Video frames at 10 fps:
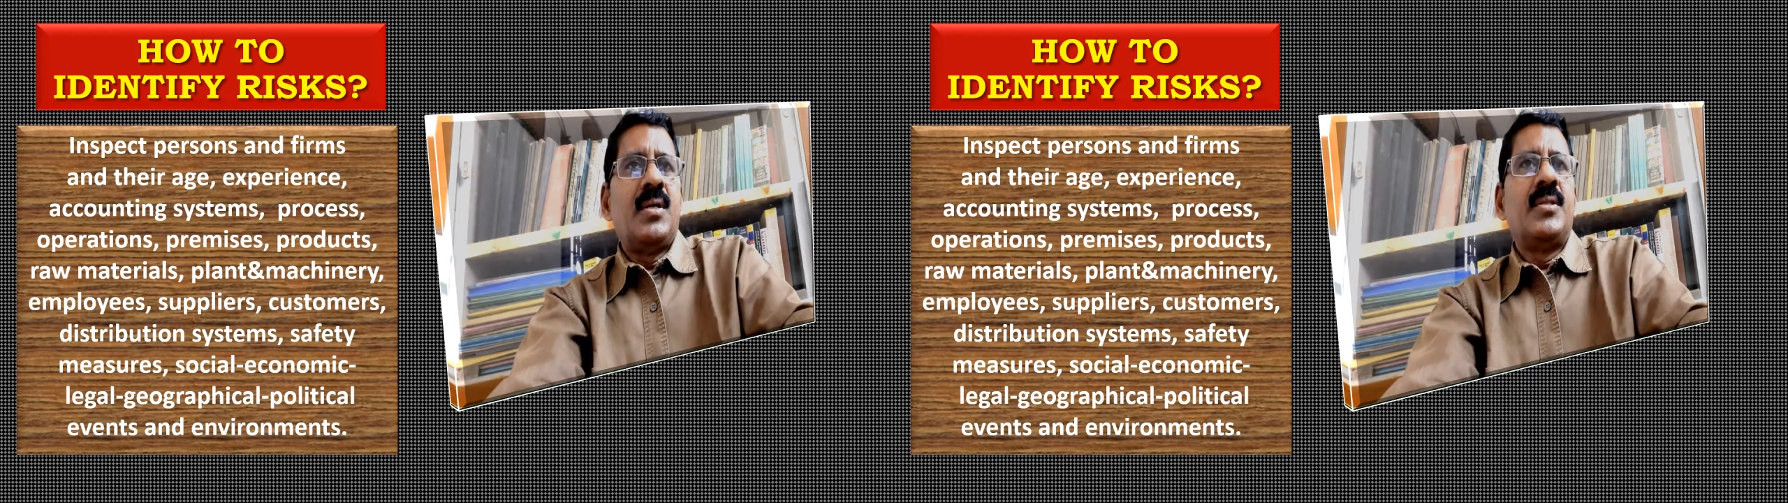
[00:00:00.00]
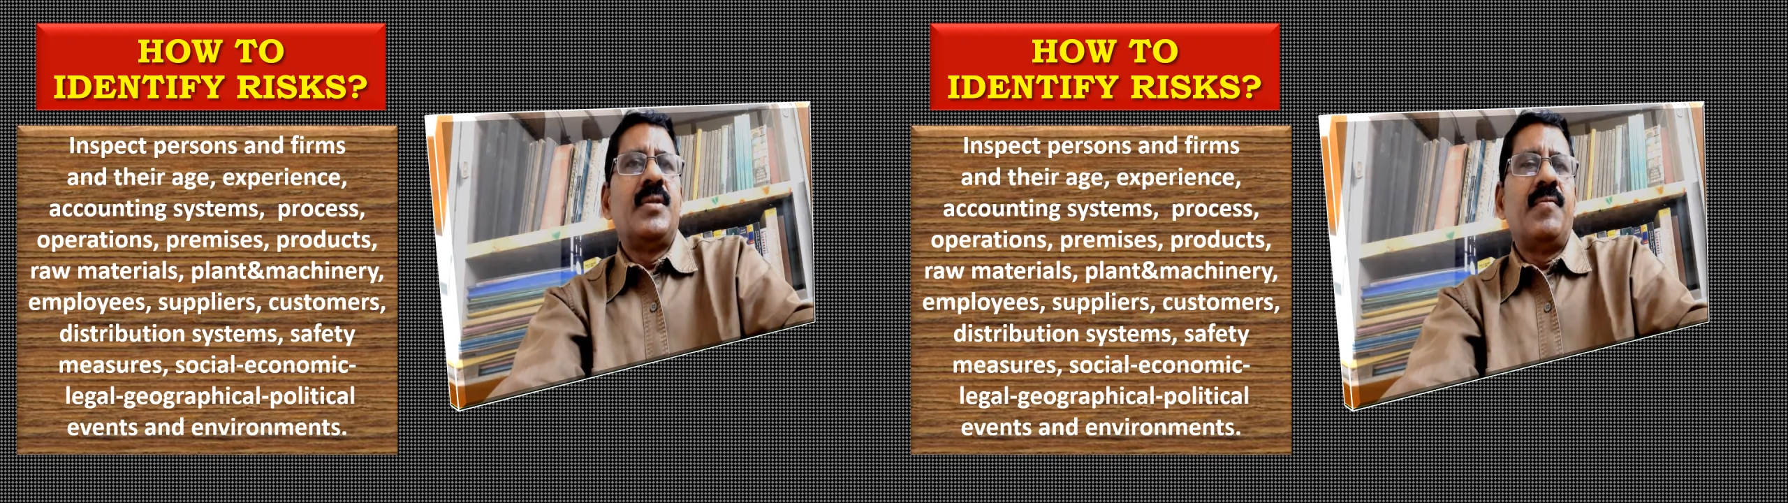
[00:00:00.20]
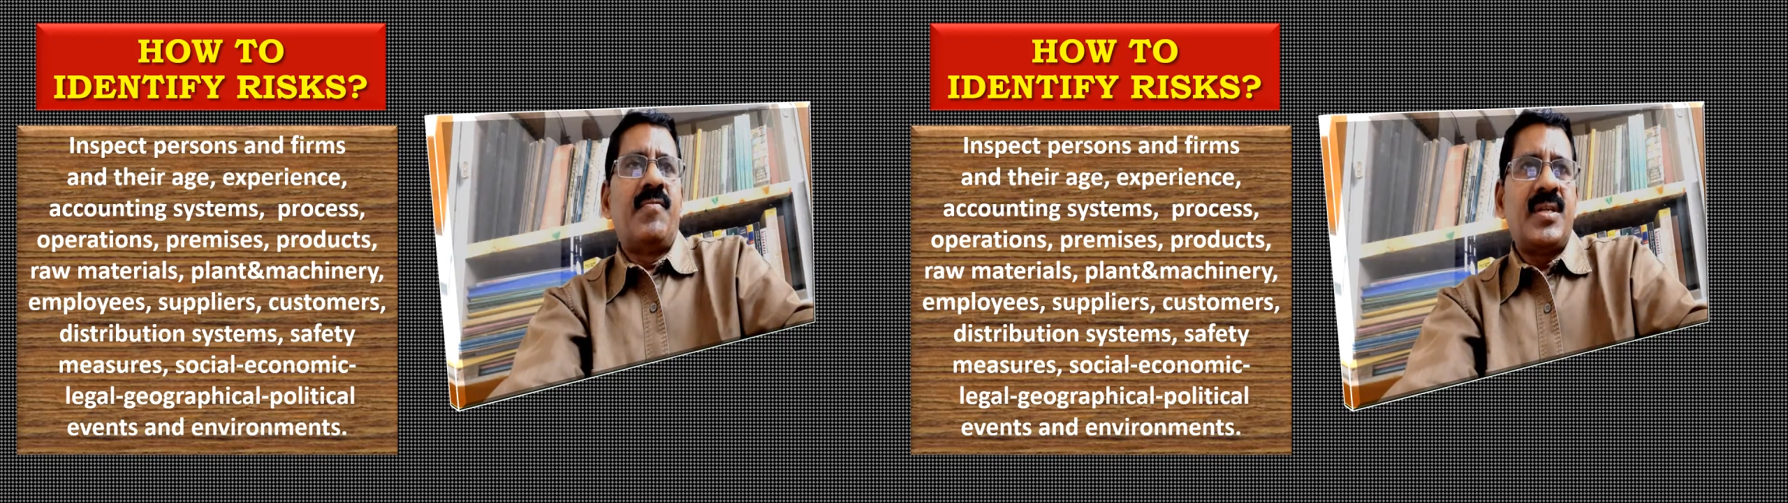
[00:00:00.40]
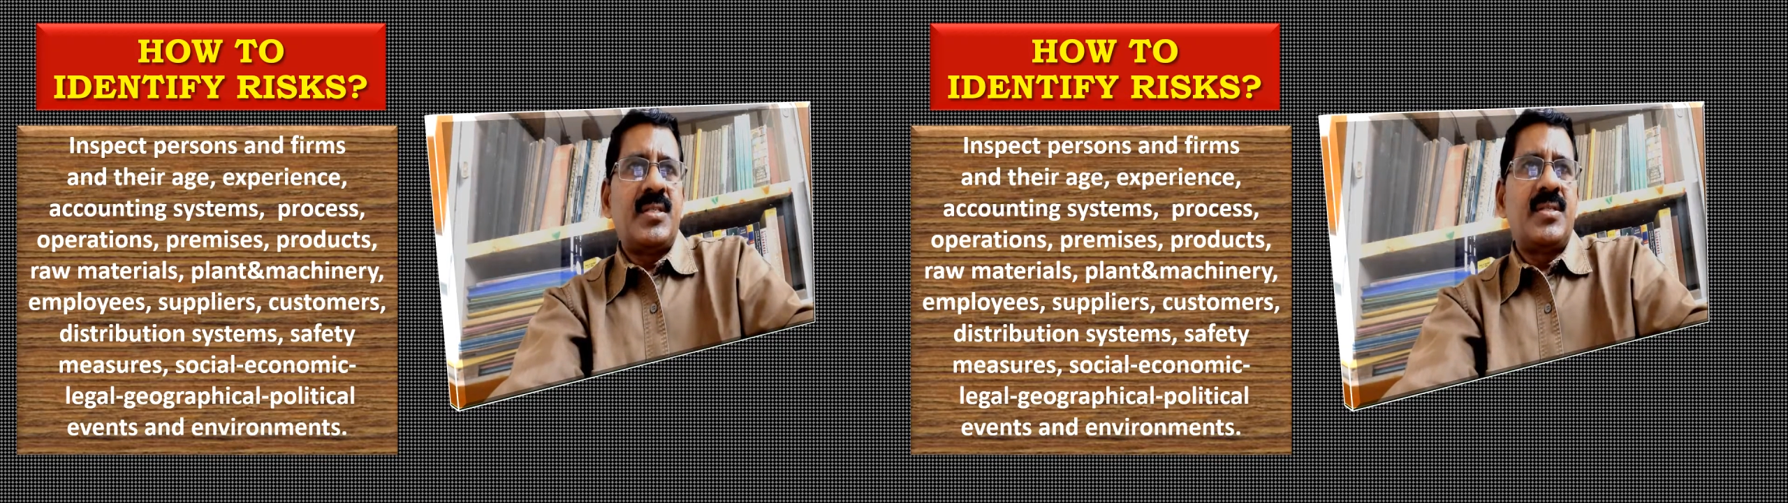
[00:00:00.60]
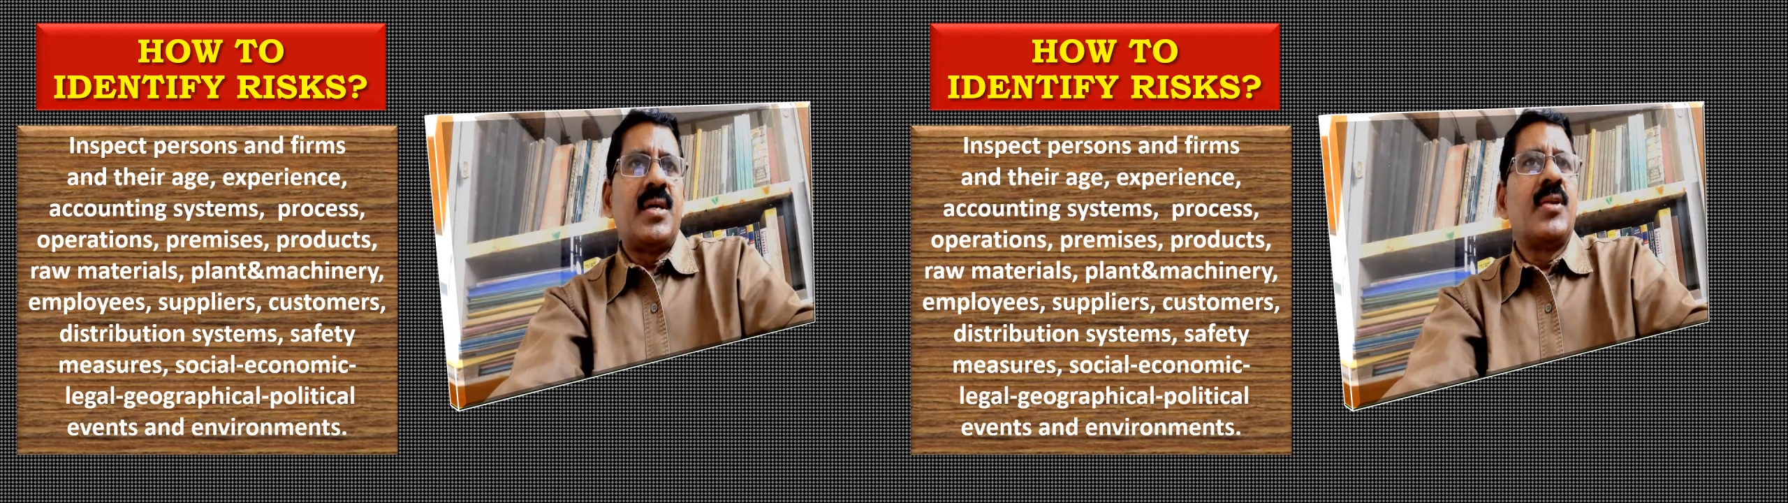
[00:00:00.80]
The
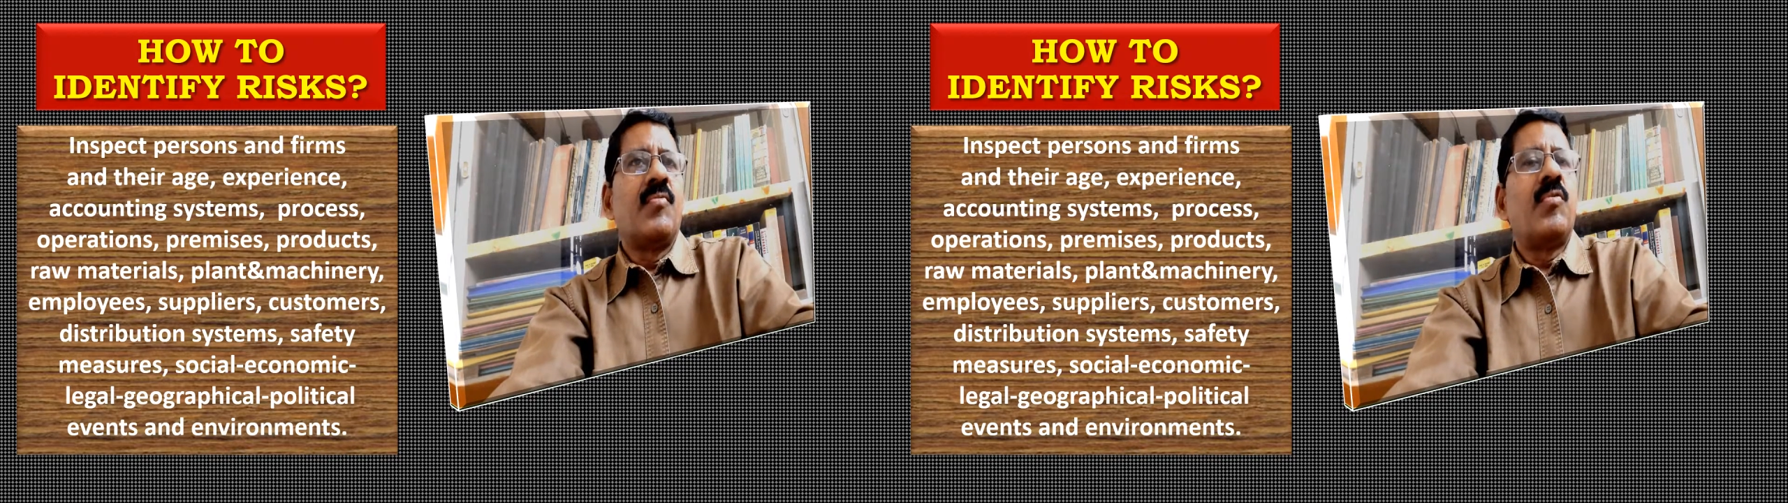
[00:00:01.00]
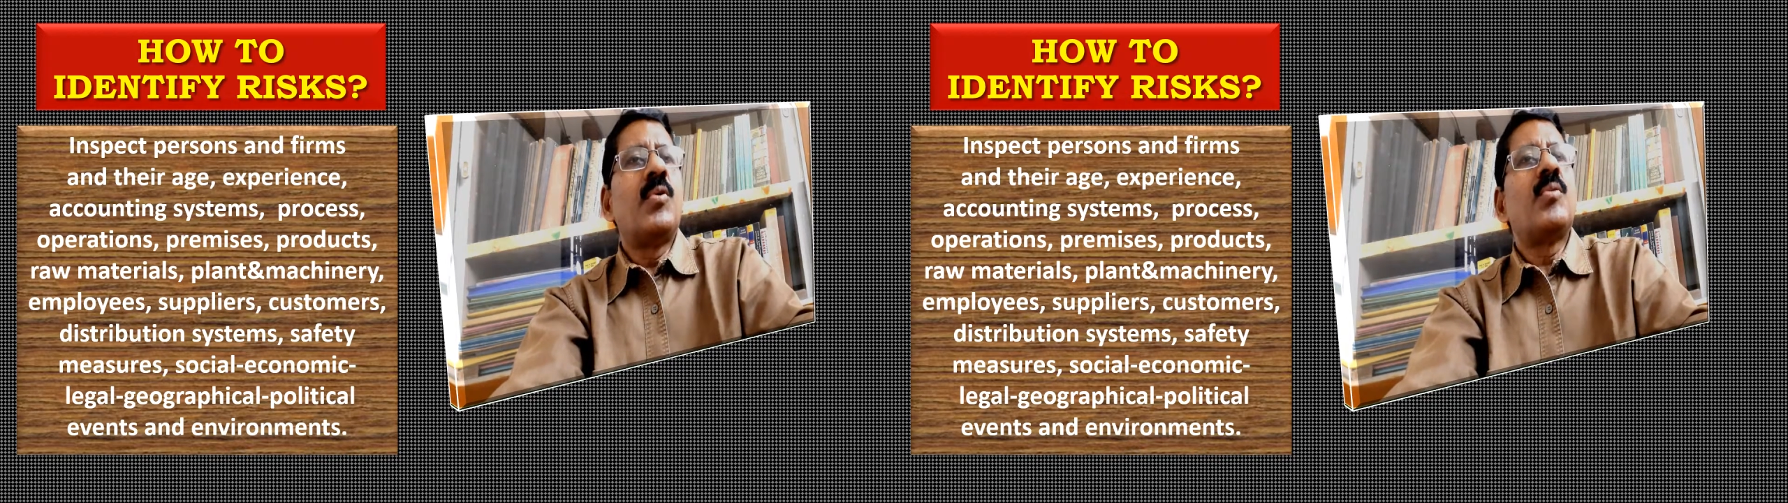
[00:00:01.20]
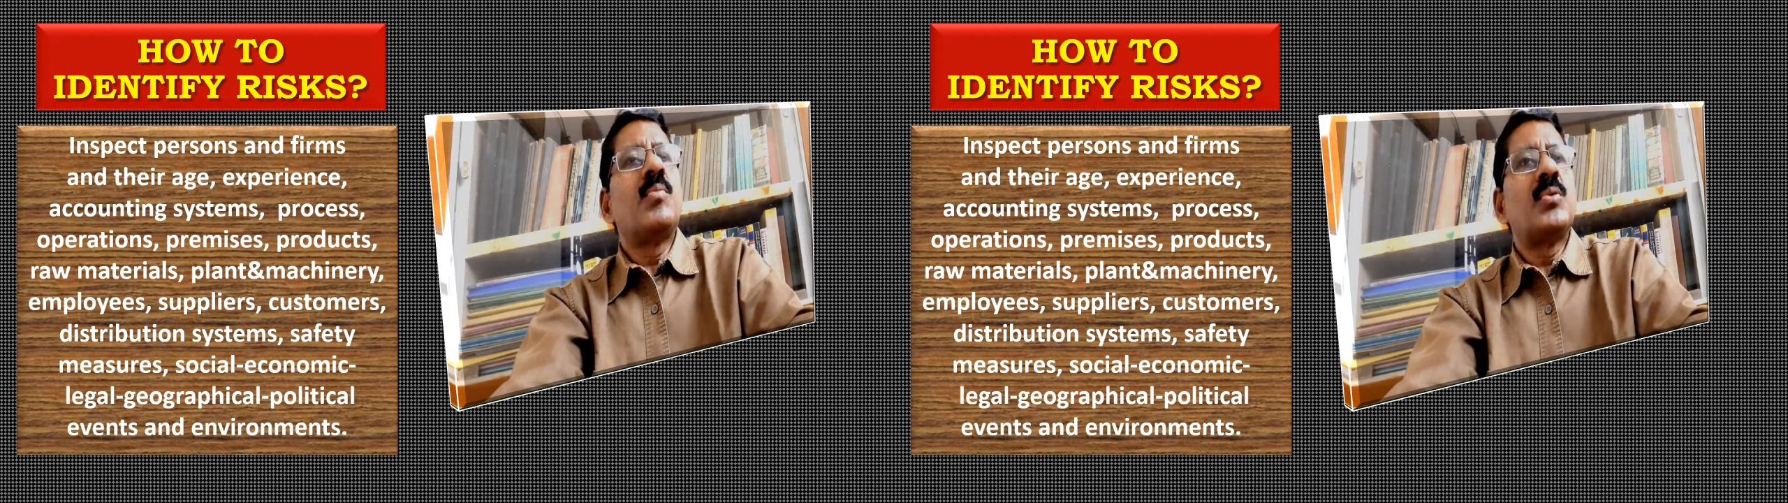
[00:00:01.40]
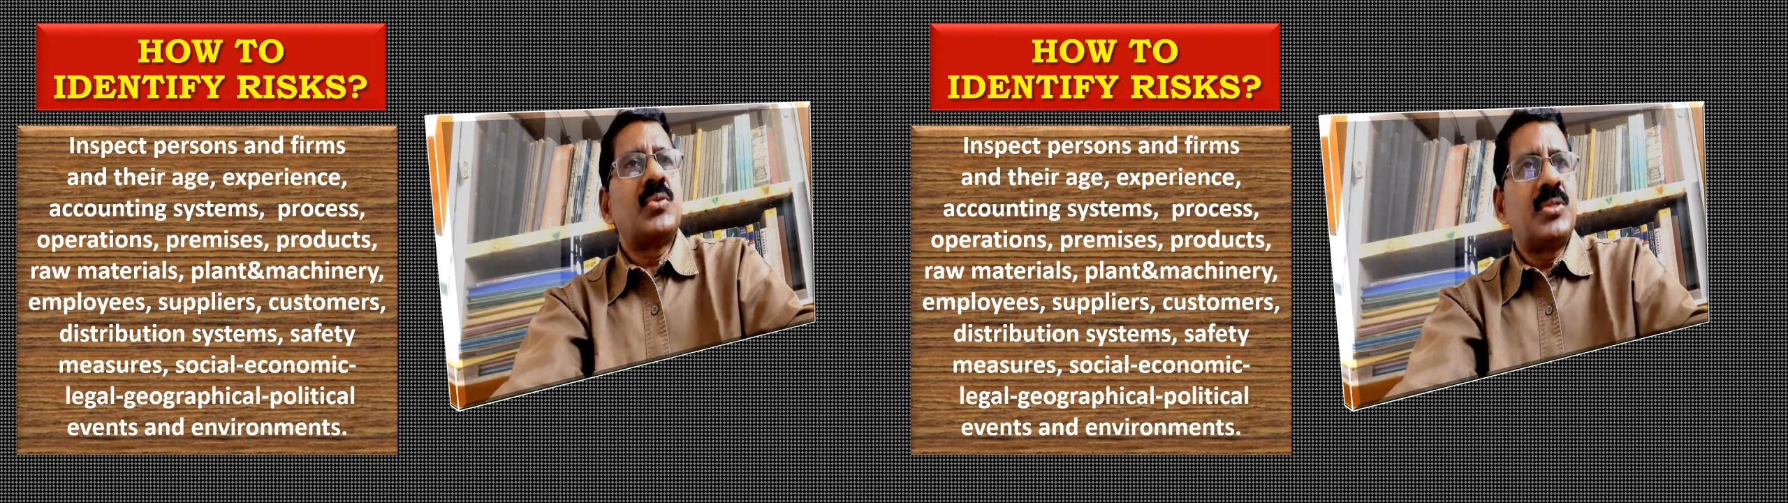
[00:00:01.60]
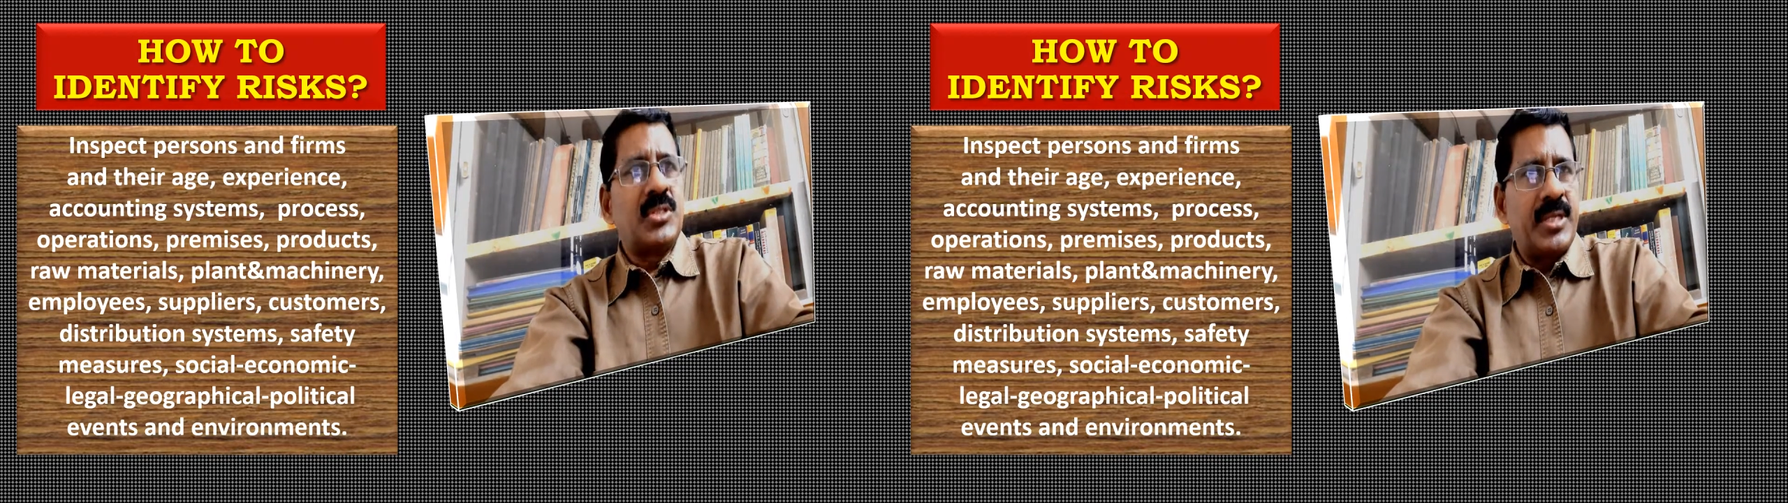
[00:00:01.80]
first and
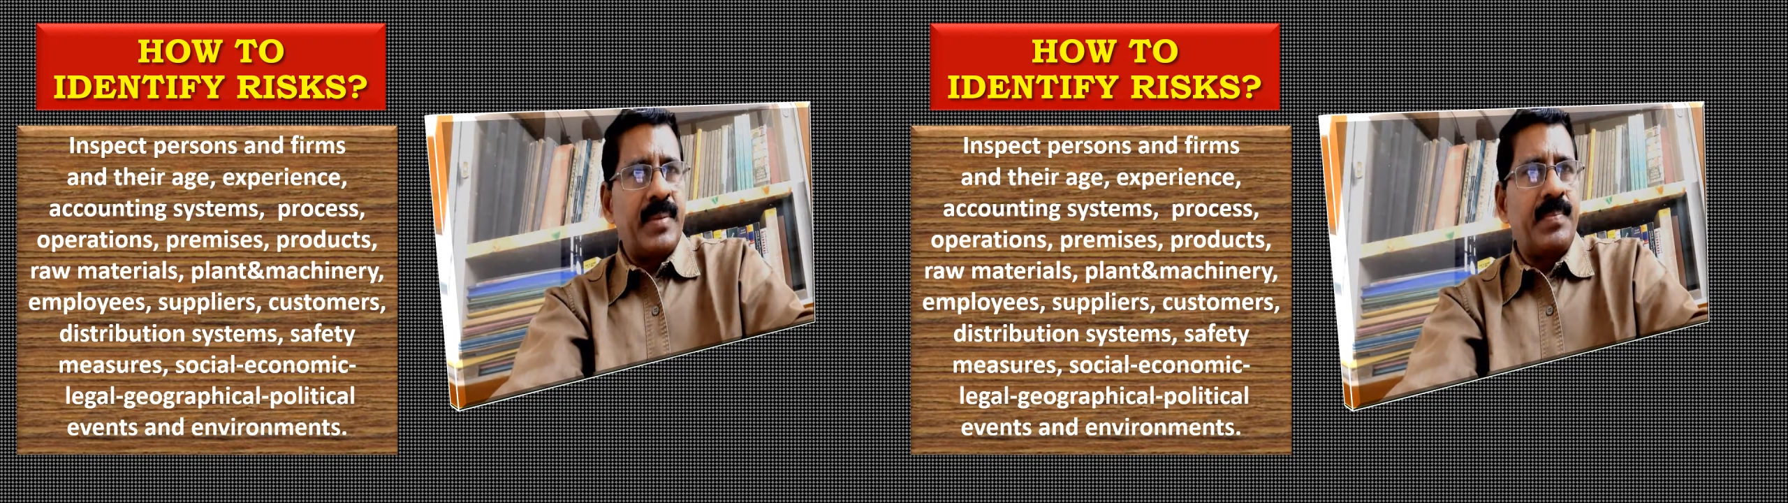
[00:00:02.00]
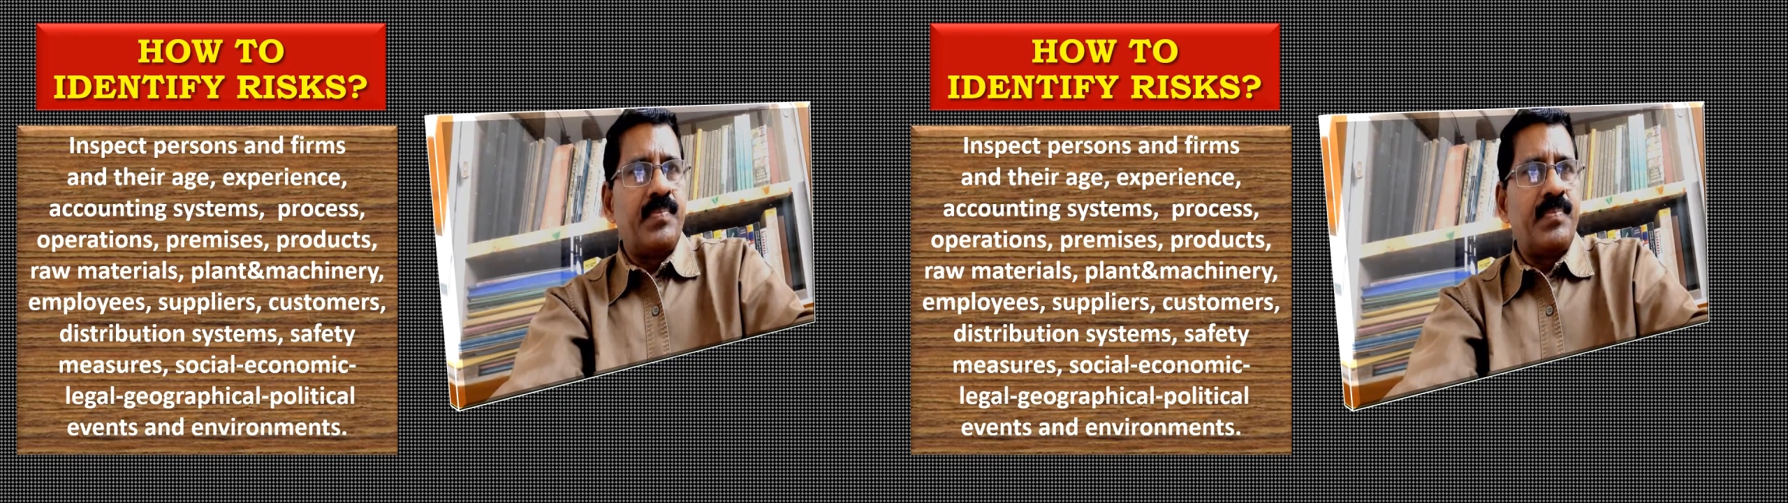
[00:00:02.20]
foremost step